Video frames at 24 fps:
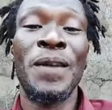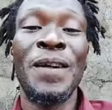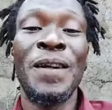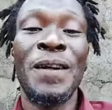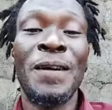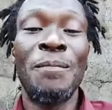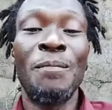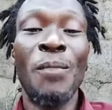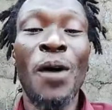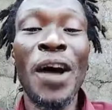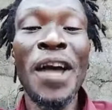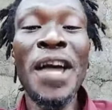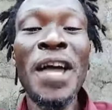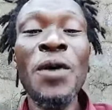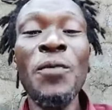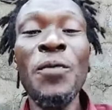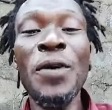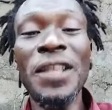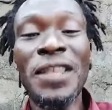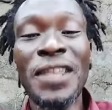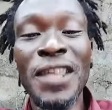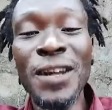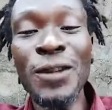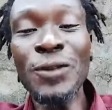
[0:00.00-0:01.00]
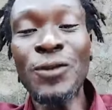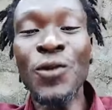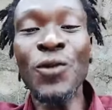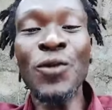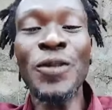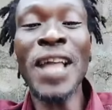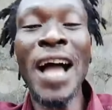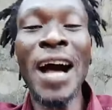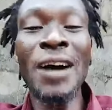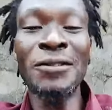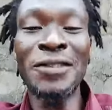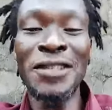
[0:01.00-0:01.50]
But in within
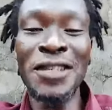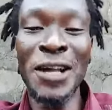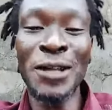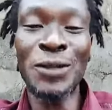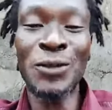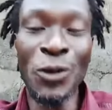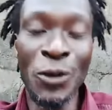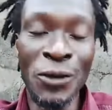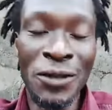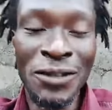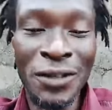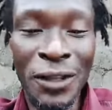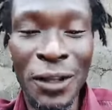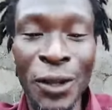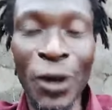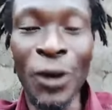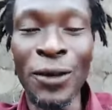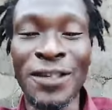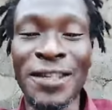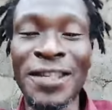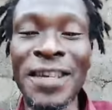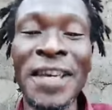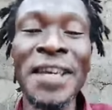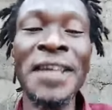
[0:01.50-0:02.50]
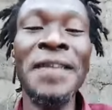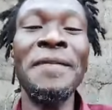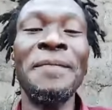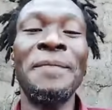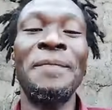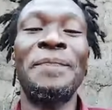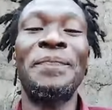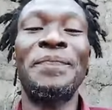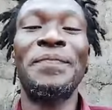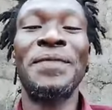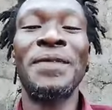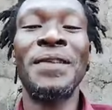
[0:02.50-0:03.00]
2013,
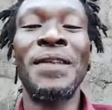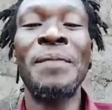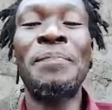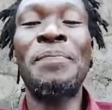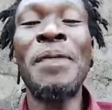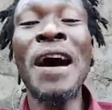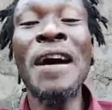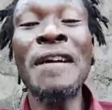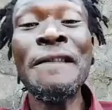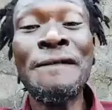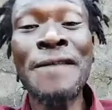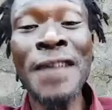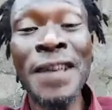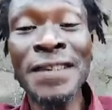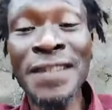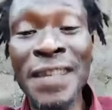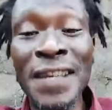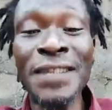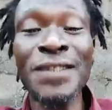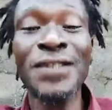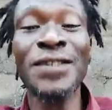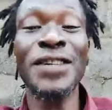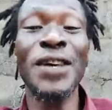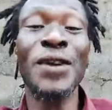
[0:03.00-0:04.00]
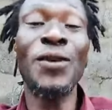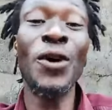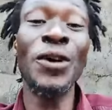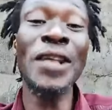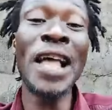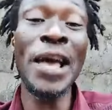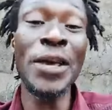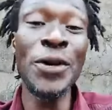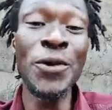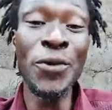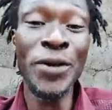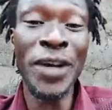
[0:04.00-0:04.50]
the power visits, he
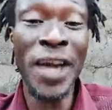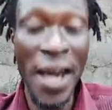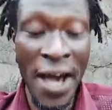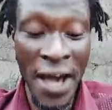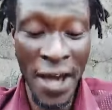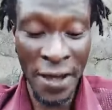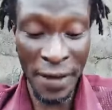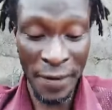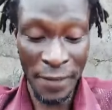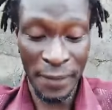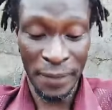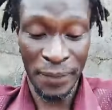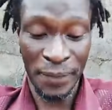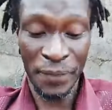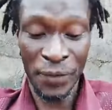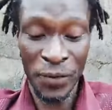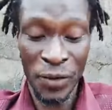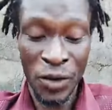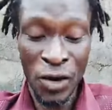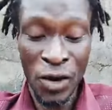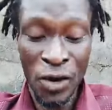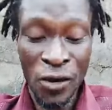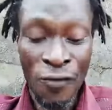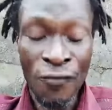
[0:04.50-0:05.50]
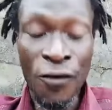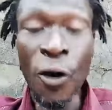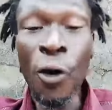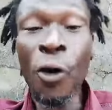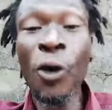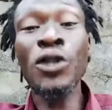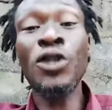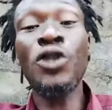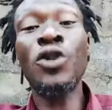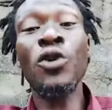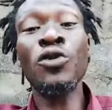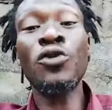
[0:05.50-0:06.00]
going to UK for
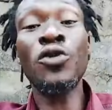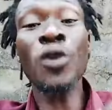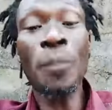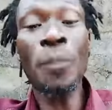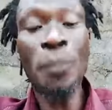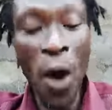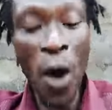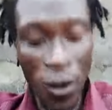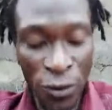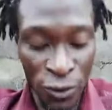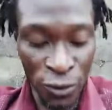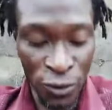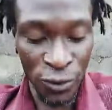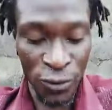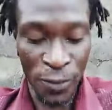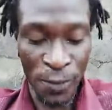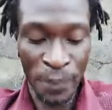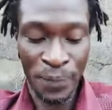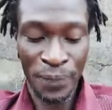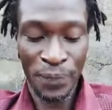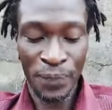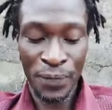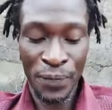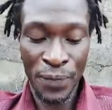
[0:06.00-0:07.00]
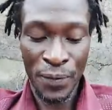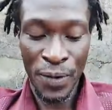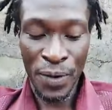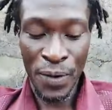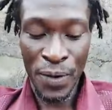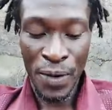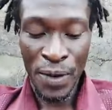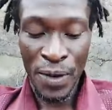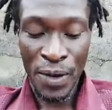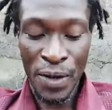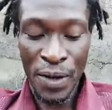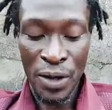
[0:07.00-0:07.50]
go show support.
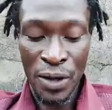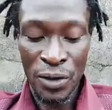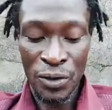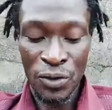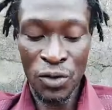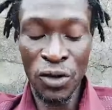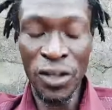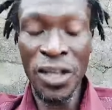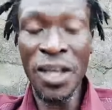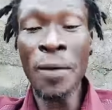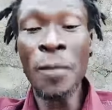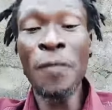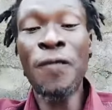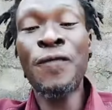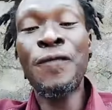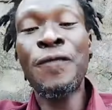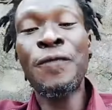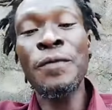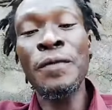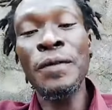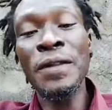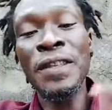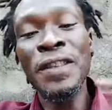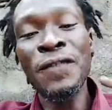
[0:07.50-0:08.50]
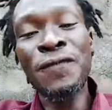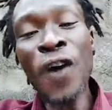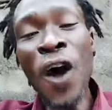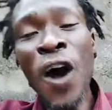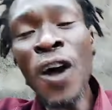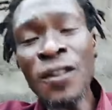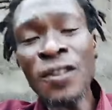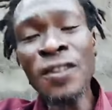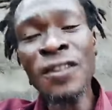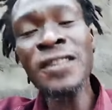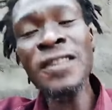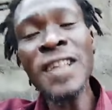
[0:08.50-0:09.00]
So the
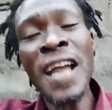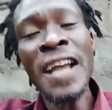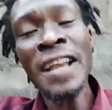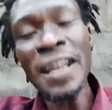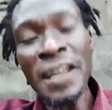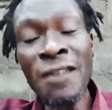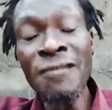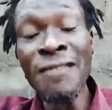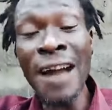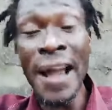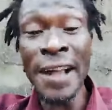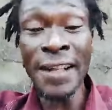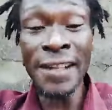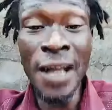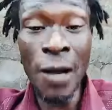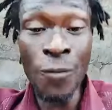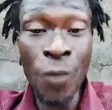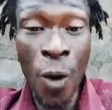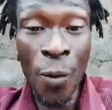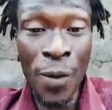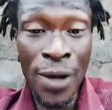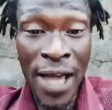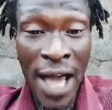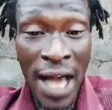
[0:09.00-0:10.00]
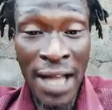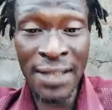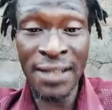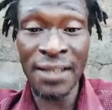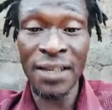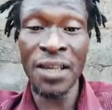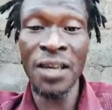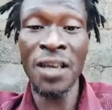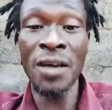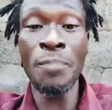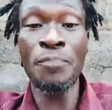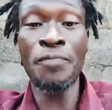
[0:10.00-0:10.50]
first lady right now what we get
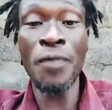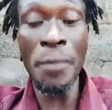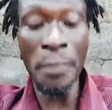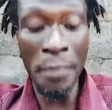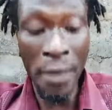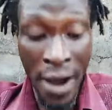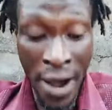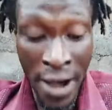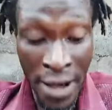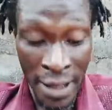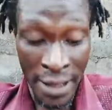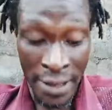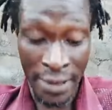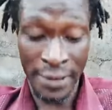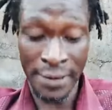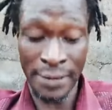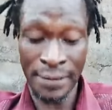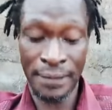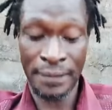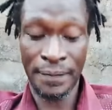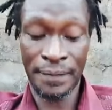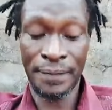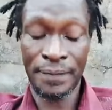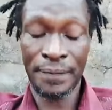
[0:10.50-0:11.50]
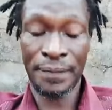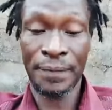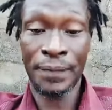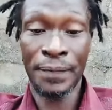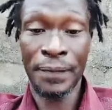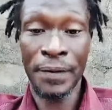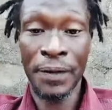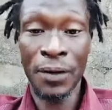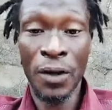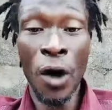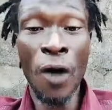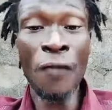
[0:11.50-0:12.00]
in premiere
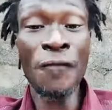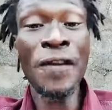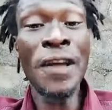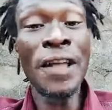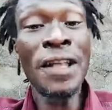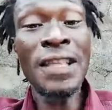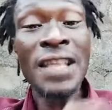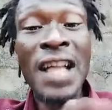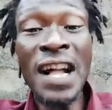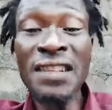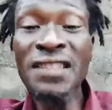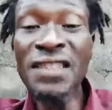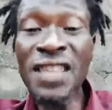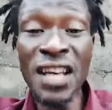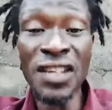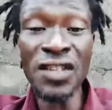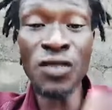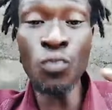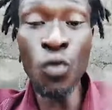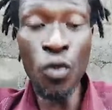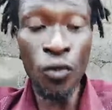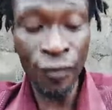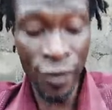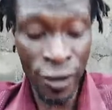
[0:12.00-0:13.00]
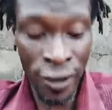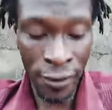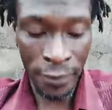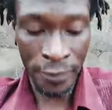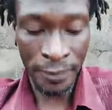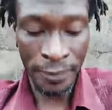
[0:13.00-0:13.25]
of a latest movie.